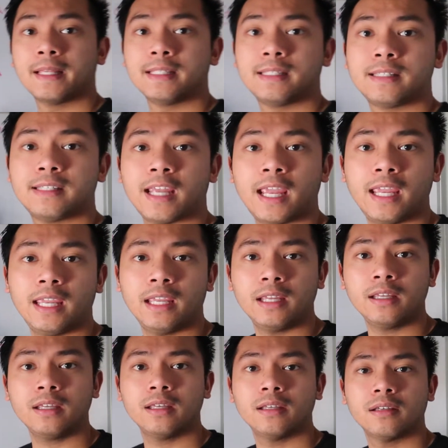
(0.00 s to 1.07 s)

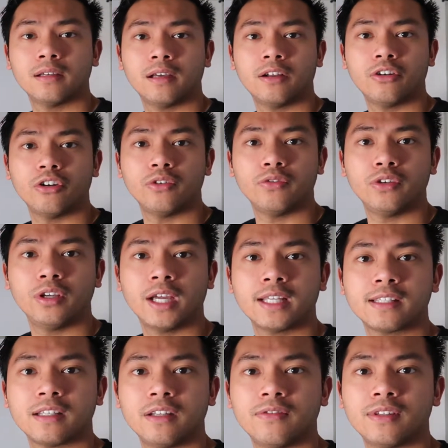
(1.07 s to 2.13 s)
staying, I don't know if you guys
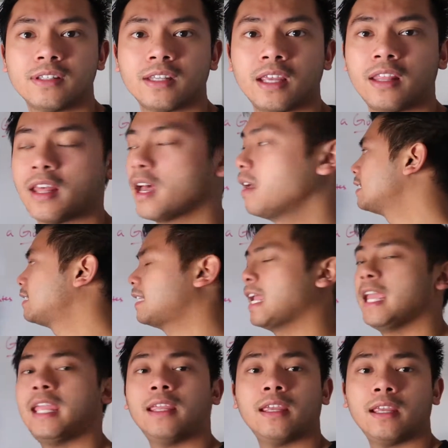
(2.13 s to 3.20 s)
can even say that.
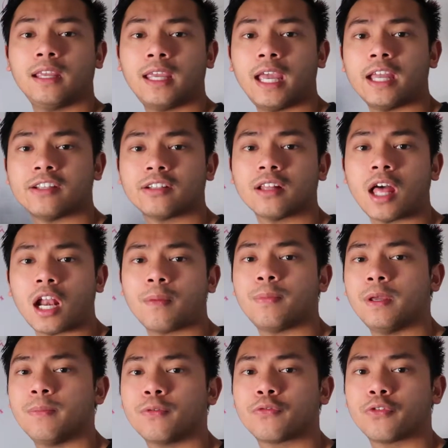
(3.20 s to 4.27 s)
Staying engaged. A lot of
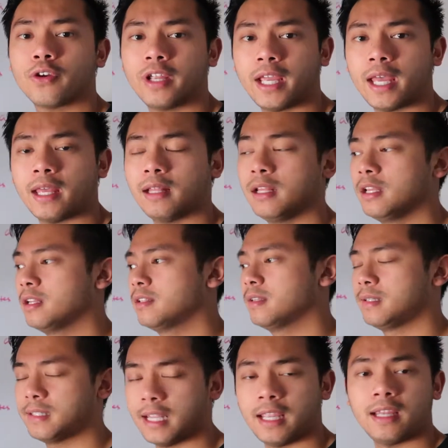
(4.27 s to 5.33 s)
people forget to
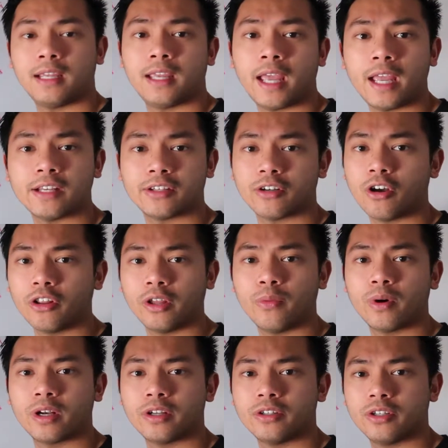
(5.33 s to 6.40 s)
stay engaged, and all they
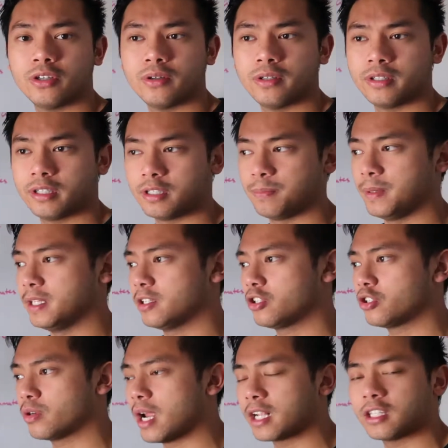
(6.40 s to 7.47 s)
want to do is just be
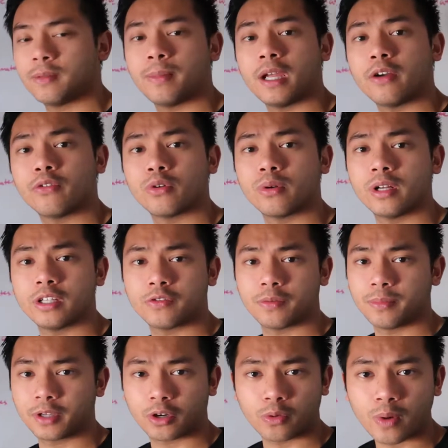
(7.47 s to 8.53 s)
distracted by everyone else
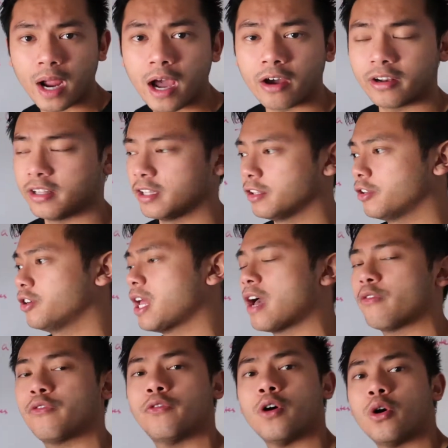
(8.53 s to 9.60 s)
from the crowd, and then they're
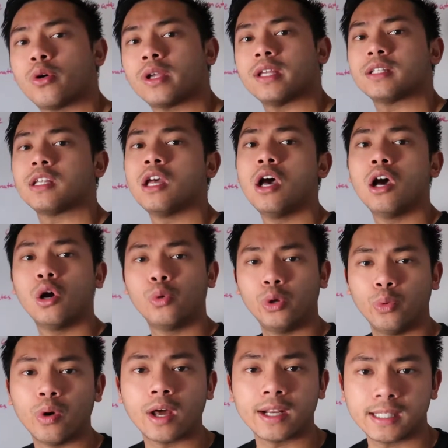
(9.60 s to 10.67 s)
not focused. We
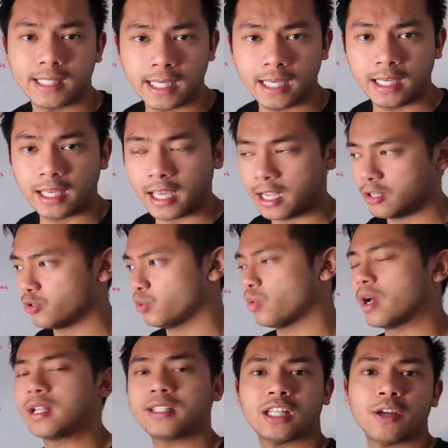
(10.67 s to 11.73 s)
want to stay engaged. We
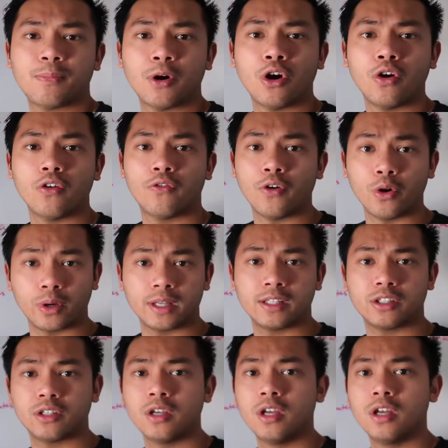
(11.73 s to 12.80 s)
want to stay
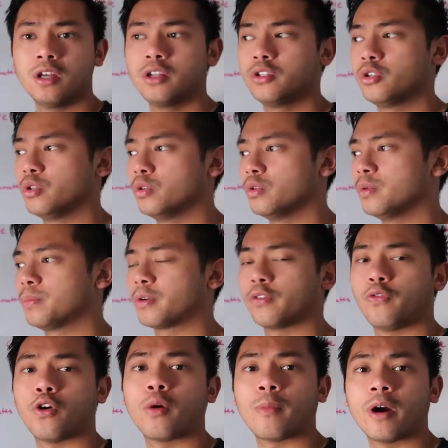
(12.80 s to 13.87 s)
focused to
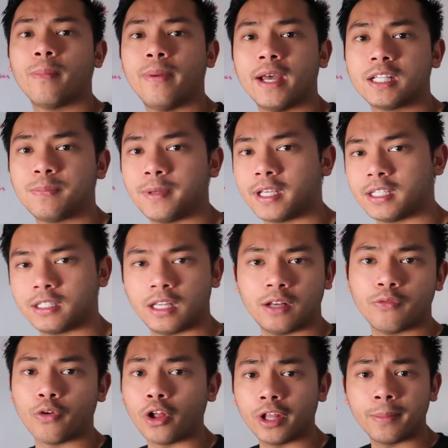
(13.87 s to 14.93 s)
perform our best, because
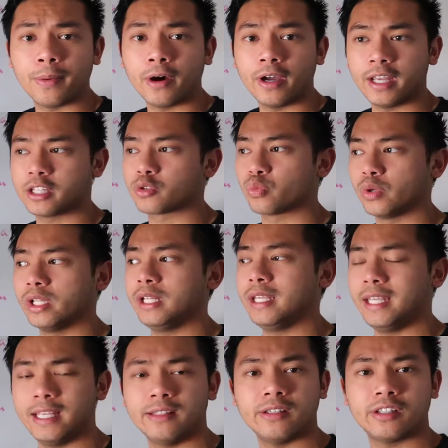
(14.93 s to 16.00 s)
in volleyball it's really
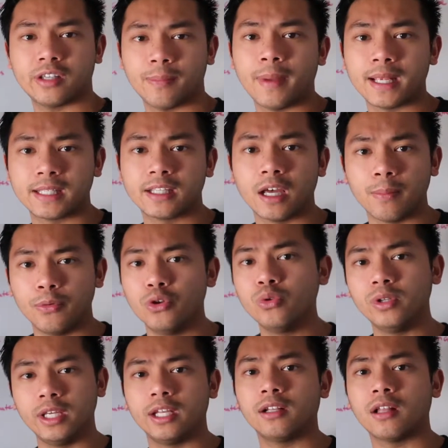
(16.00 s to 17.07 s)
easy to mess up. You
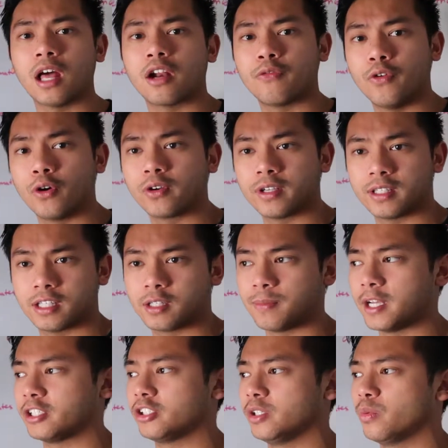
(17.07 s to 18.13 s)
need a lot of focus,
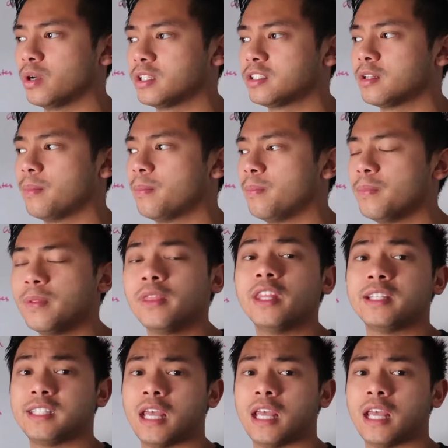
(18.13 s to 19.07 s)
especially once the